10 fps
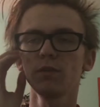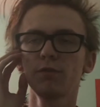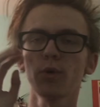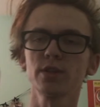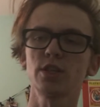I
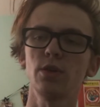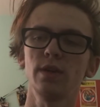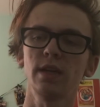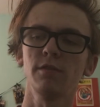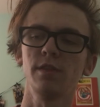forced you
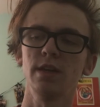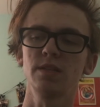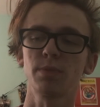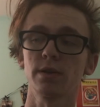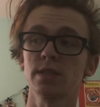to give
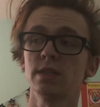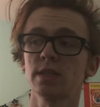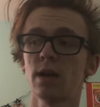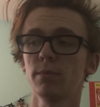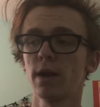this person
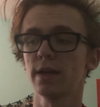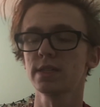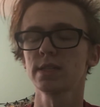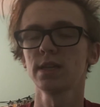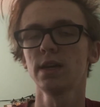
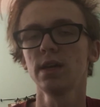Zombrex,